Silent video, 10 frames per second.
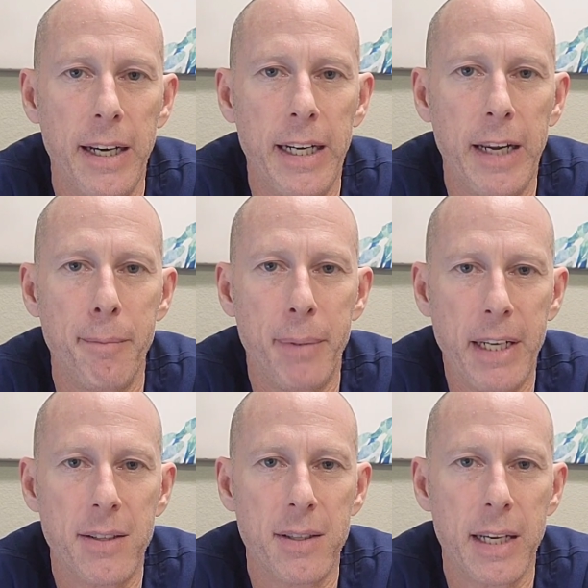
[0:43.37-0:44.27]
and I
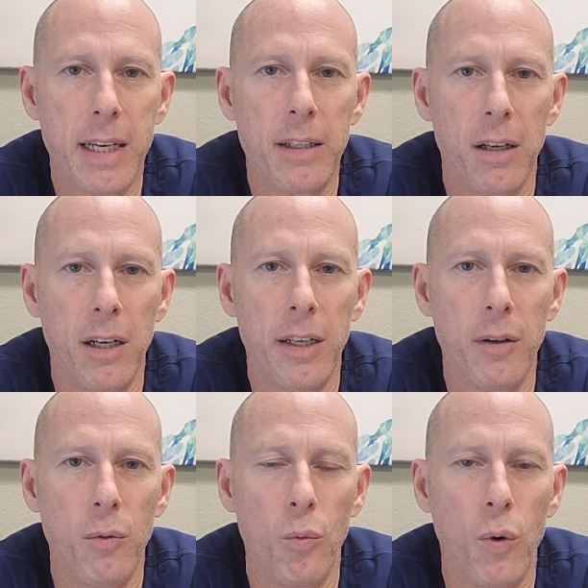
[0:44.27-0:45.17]
base that
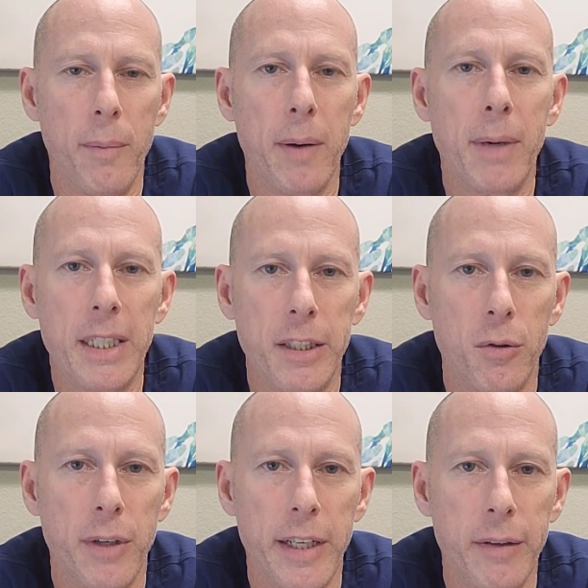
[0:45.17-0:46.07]
on what my body
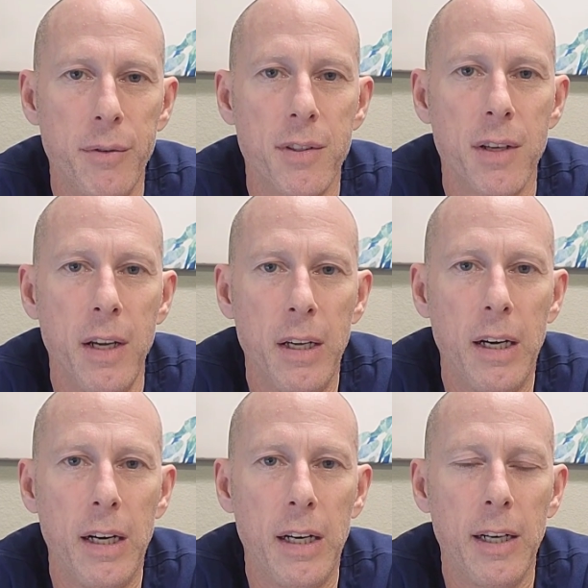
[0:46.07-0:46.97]
craves.
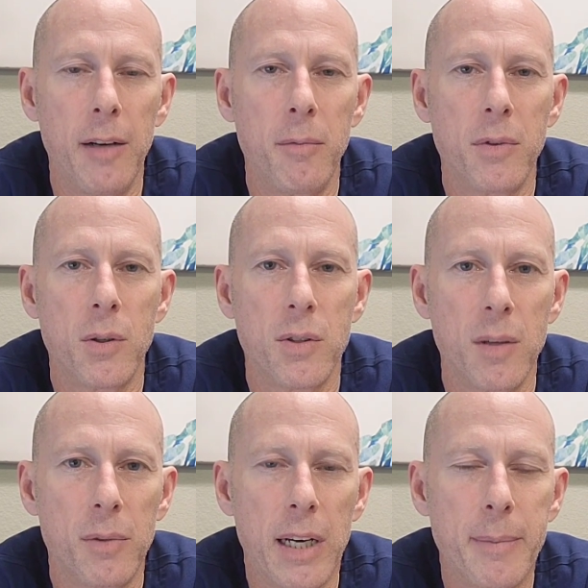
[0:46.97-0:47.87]
Um, so
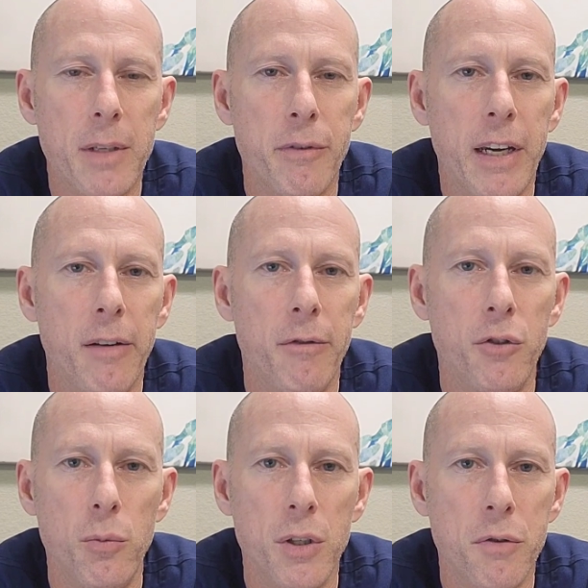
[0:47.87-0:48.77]
sometimes if I have
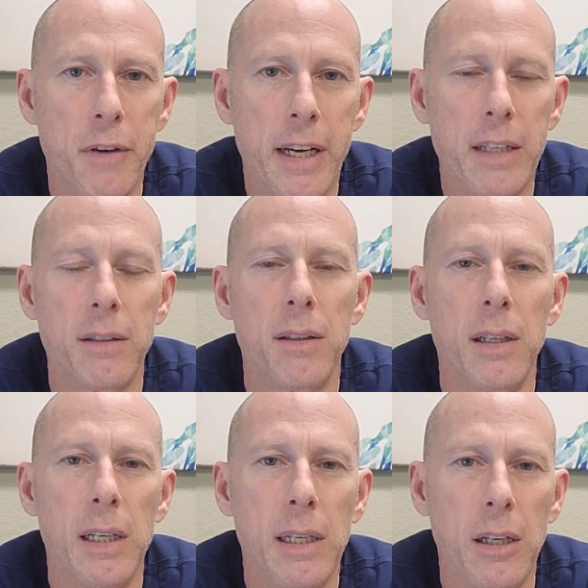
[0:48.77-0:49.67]
too much fat,
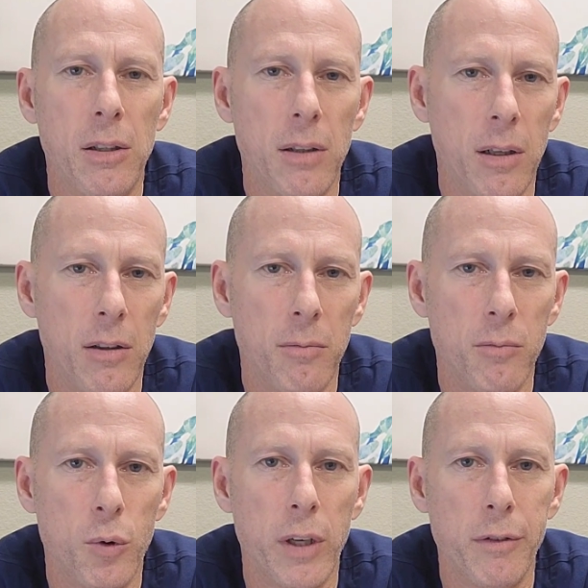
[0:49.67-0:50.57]
uh, I'll, I'll
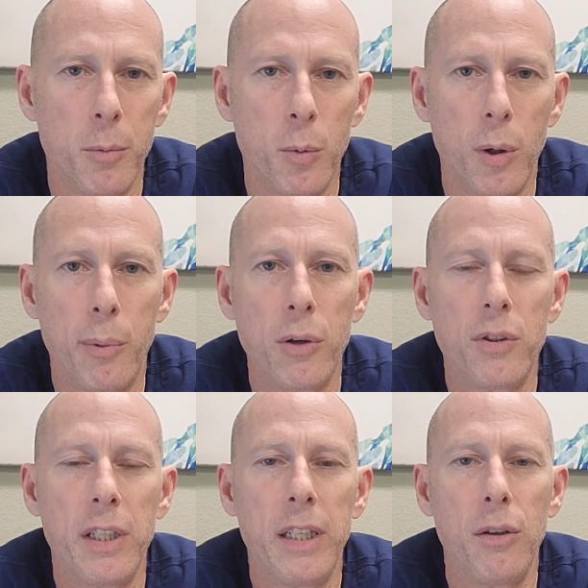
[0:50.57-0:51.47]
crave a little bit more
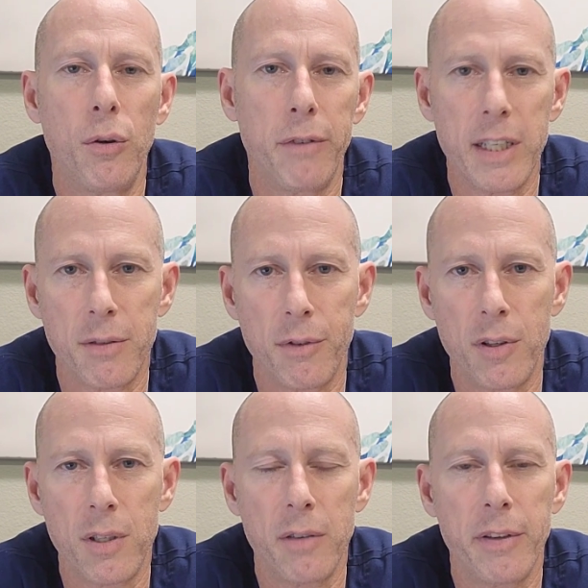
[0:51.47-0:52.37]
protein, or vice
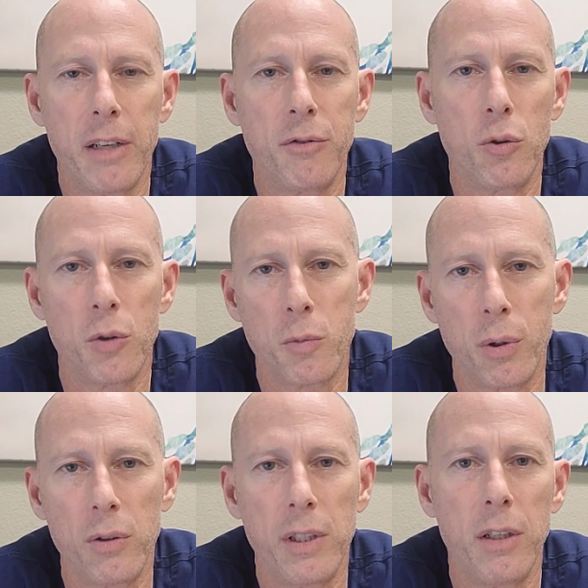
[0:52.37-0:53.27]
versa. If I have too much
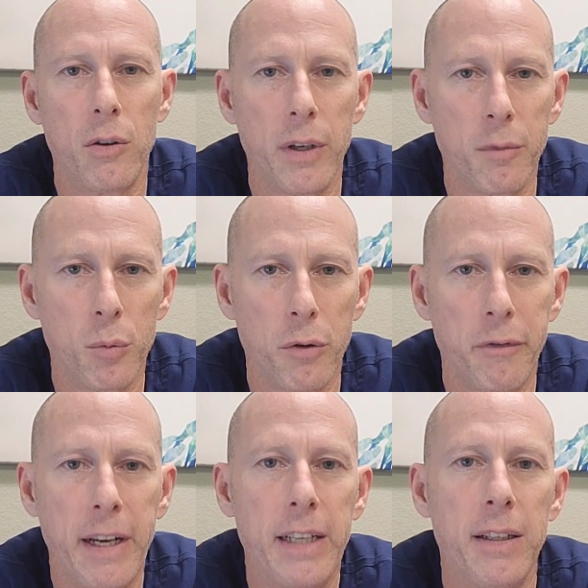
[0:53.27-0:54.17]
protein, I'll crave more
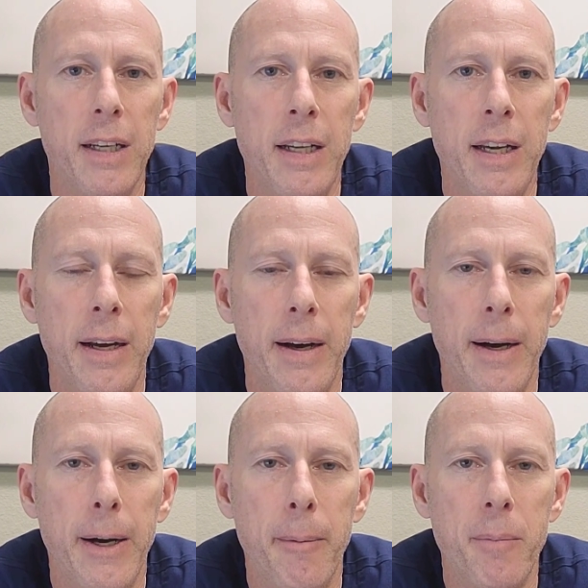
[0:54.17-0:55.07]
fat.
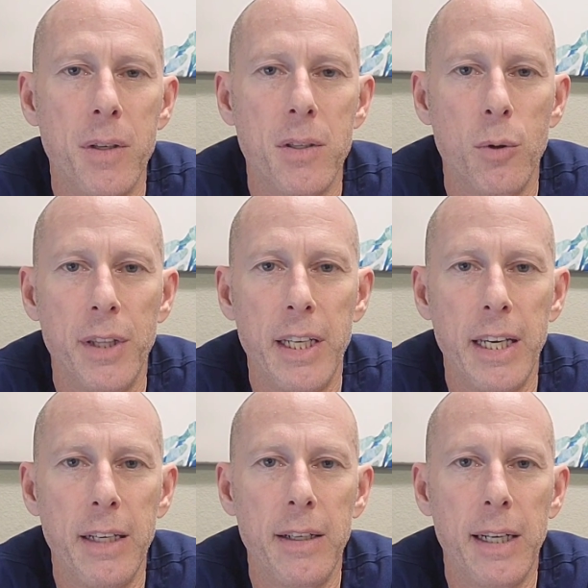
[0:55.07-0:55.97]
Um, so in the
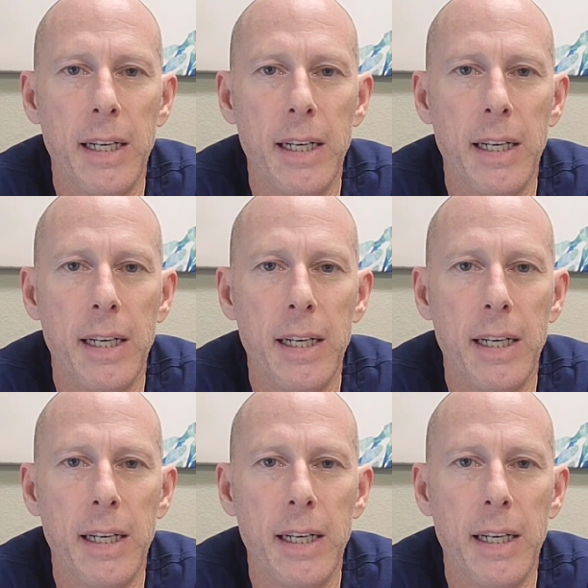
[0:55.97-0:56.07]
end,